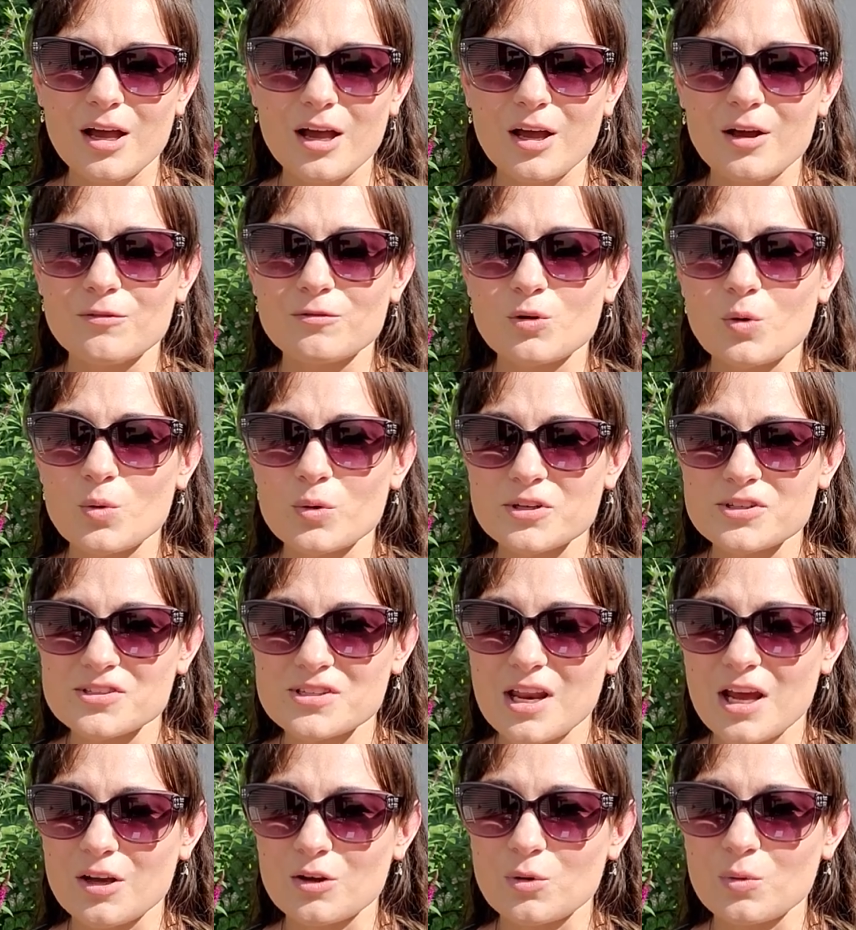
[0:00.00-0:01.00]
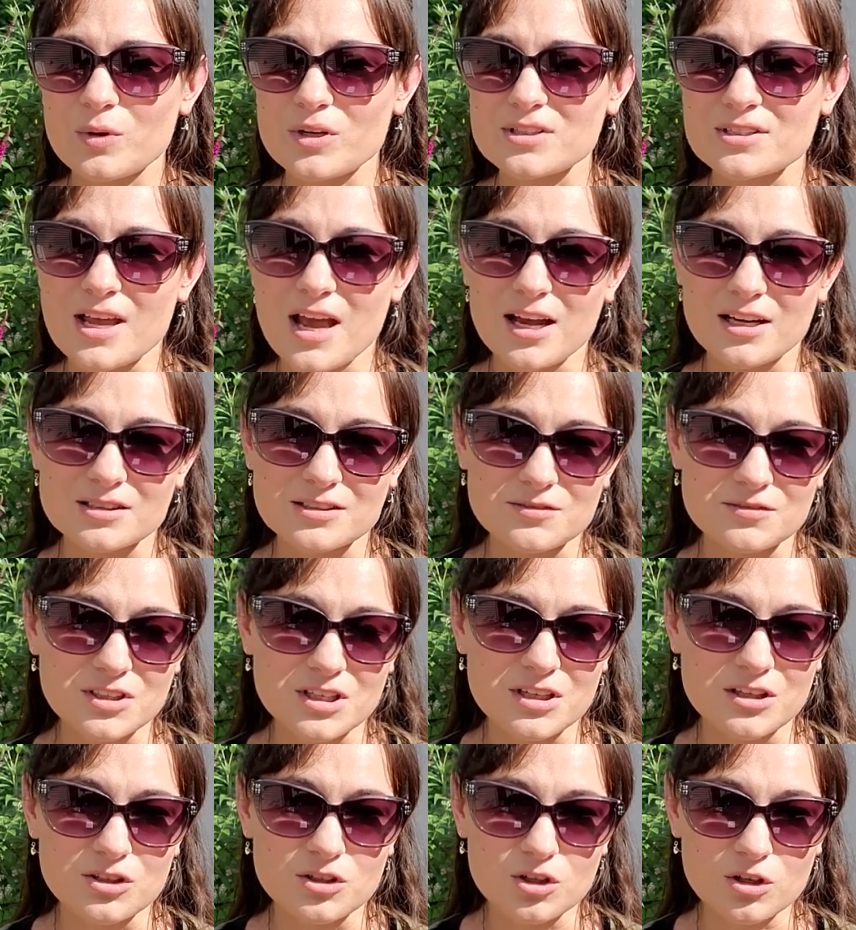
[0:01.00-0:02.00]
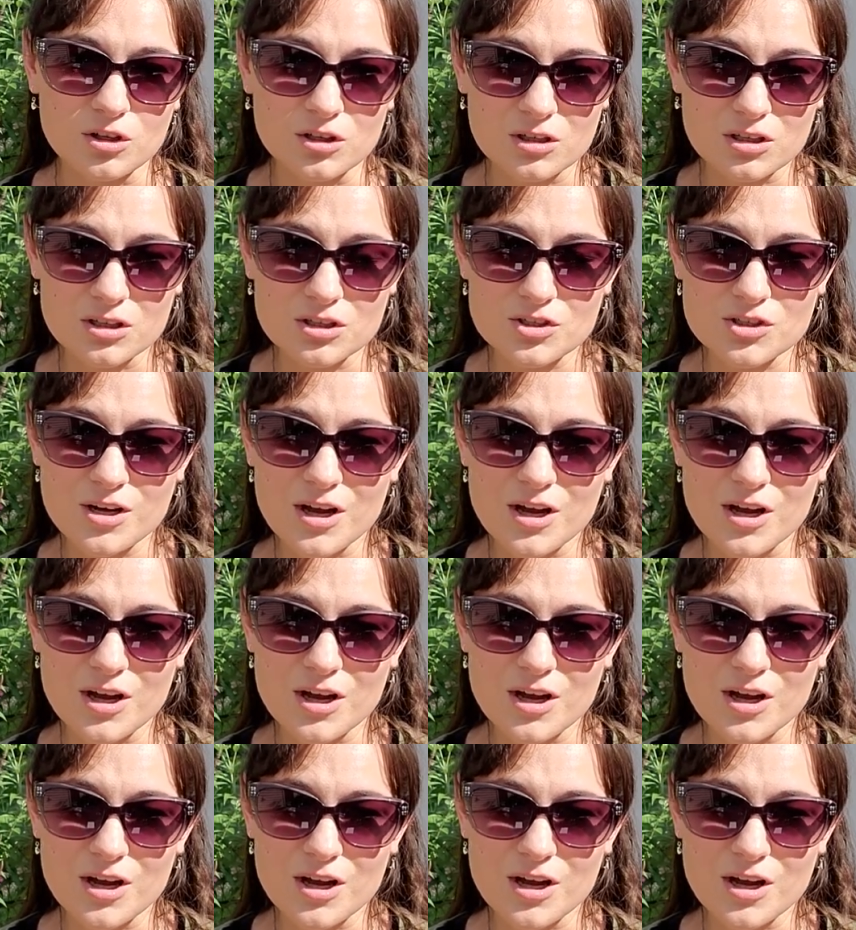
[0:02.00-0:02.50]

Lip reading: of course not going to actively encourage